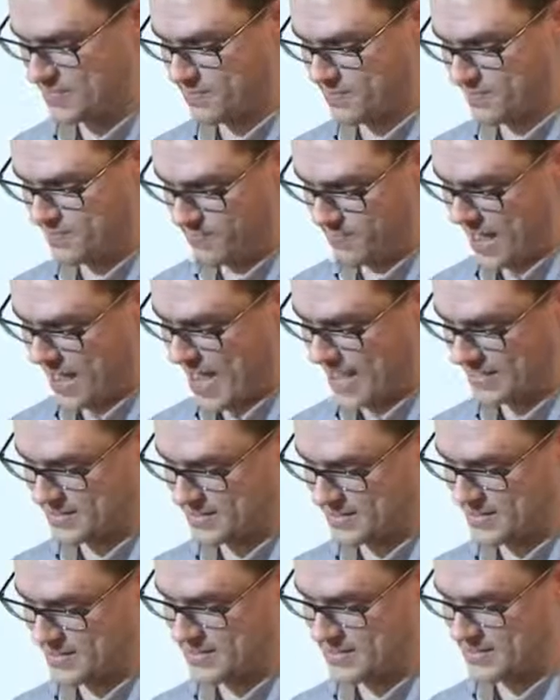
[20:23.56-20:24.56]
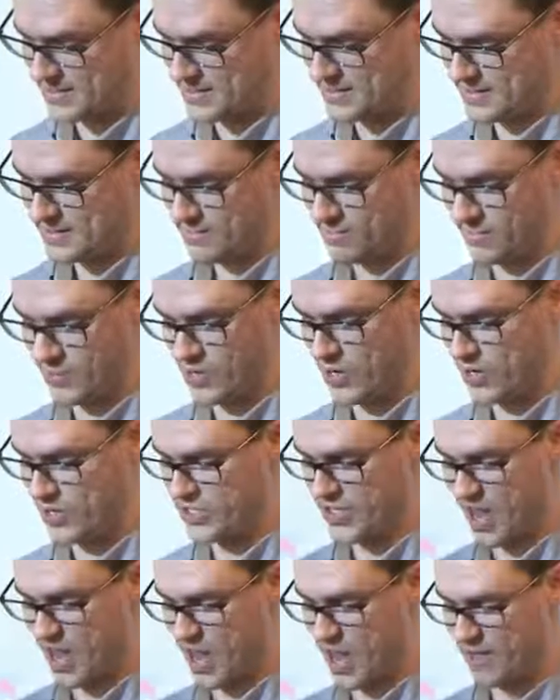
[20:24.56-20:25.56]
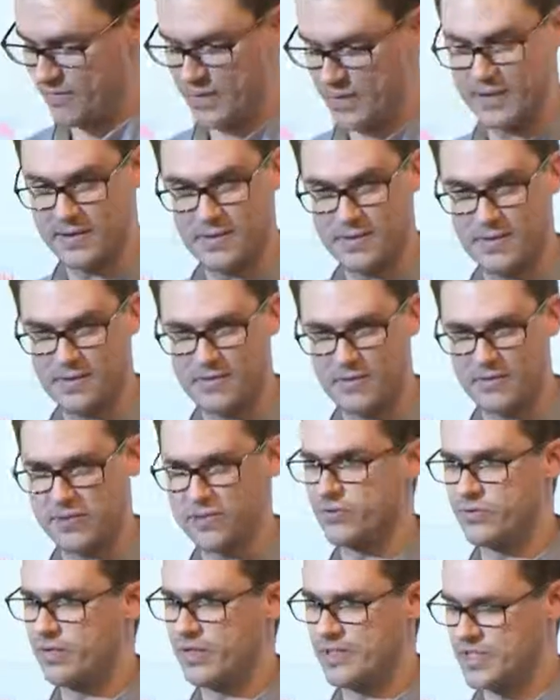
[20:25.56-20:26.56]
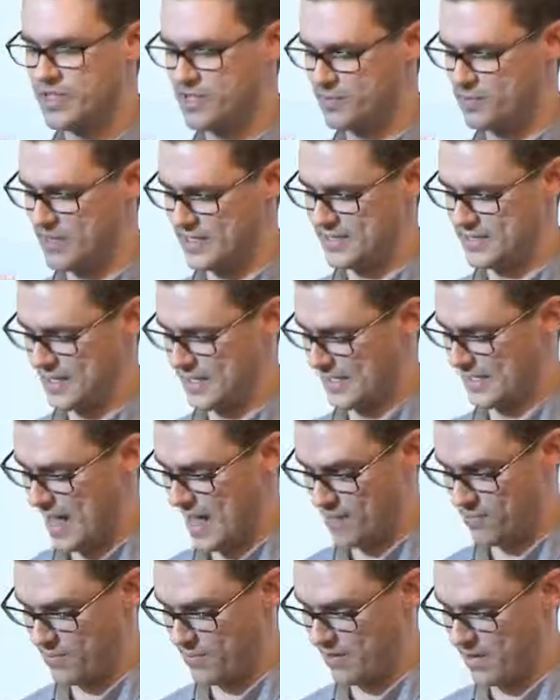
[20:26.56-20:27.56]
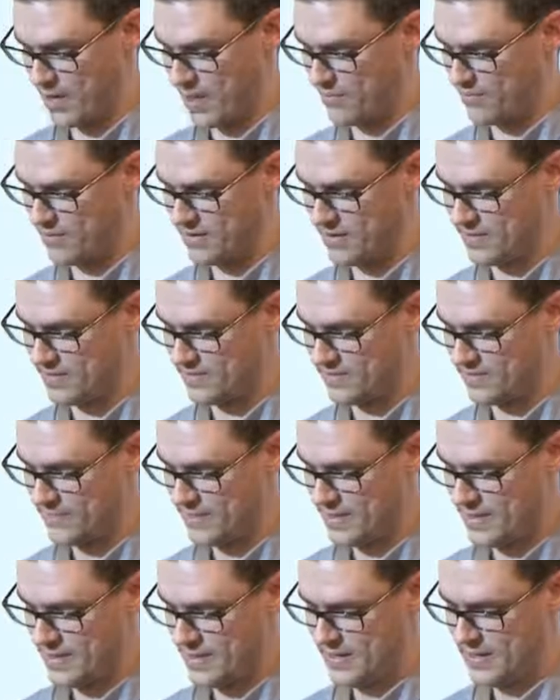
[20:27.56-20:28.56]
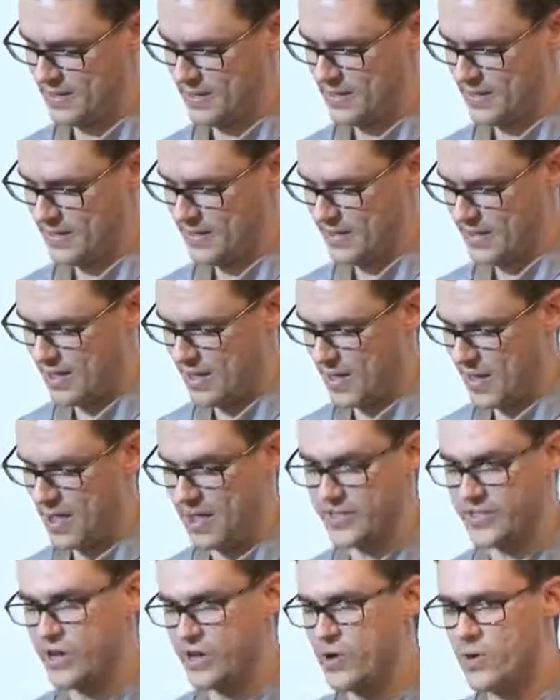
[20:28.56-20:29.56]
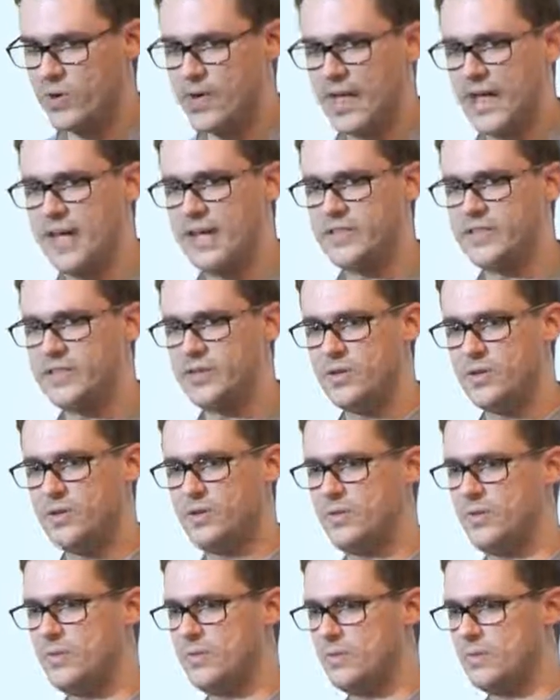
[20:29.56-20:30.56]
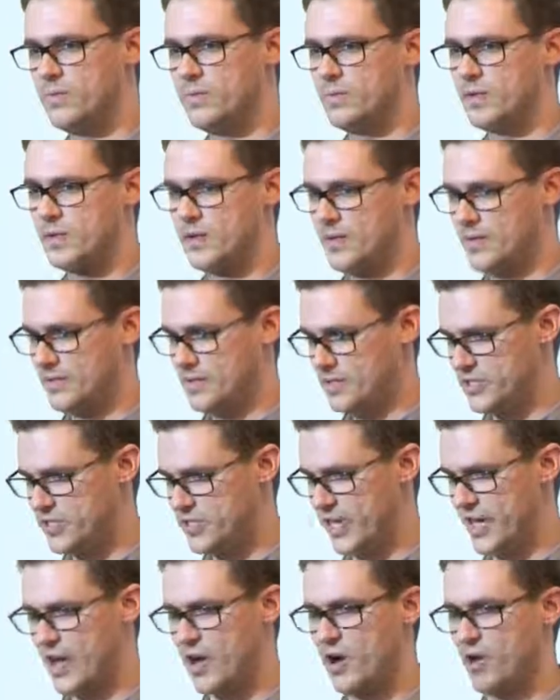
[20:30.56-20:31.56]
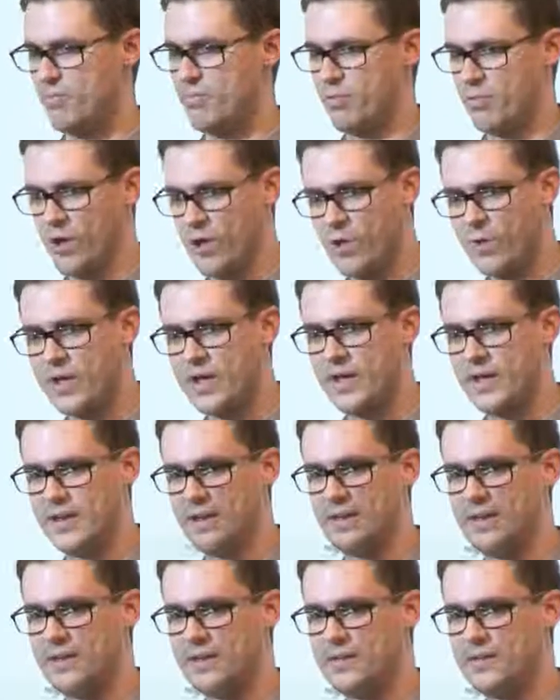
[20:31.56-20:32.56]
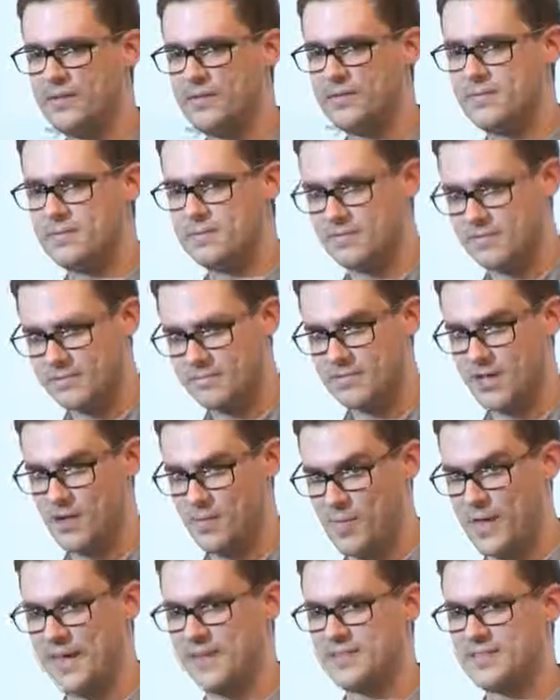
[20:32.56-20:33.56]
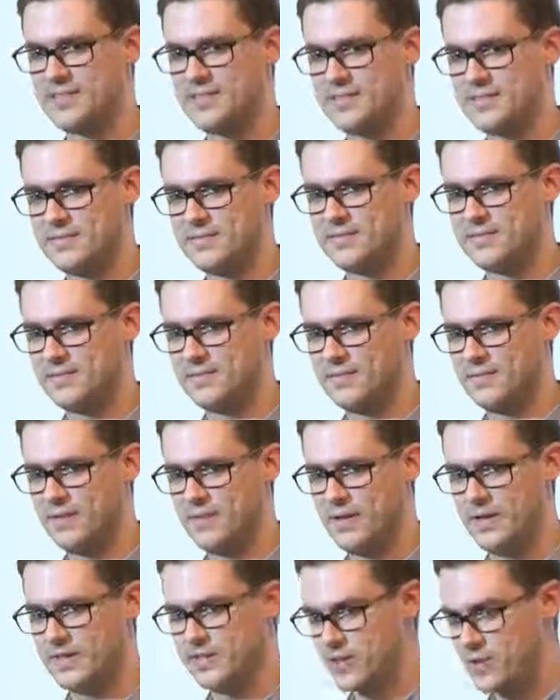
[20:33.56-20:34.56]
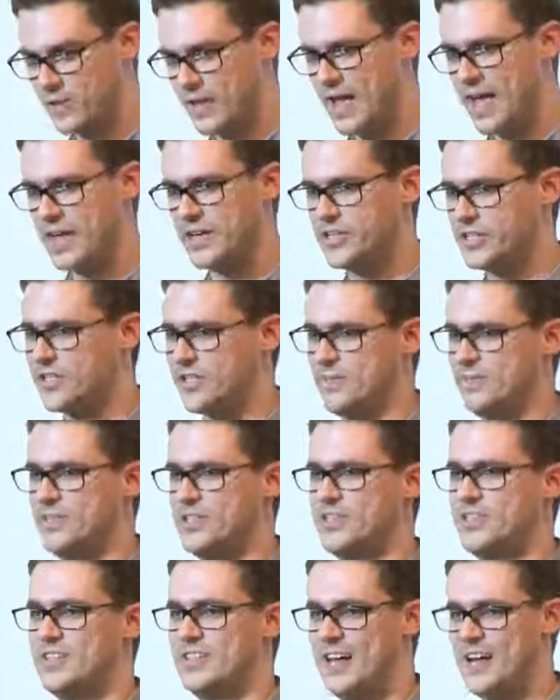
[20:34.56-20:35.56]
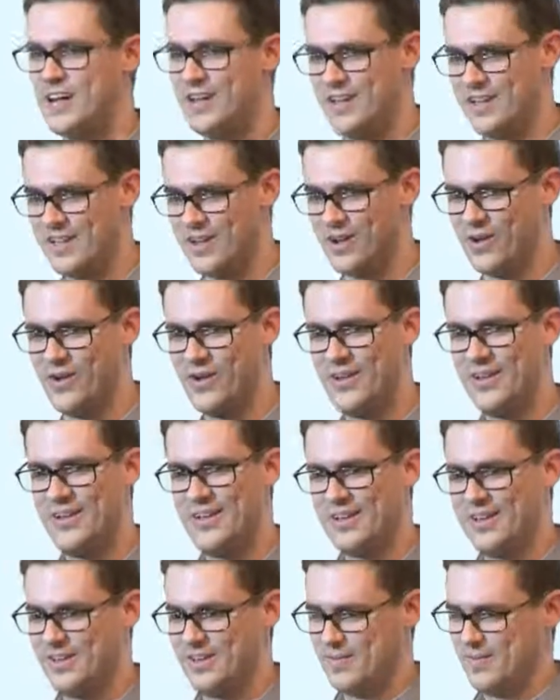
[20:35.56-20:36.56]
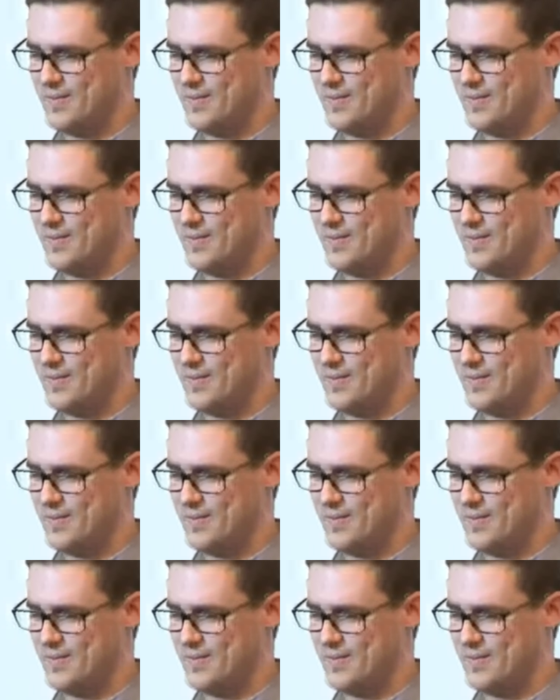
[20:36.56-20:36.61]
Best practices, merge often, which really just means collaborate often. It's okay to share broken commits. It's okay, just tell, you know,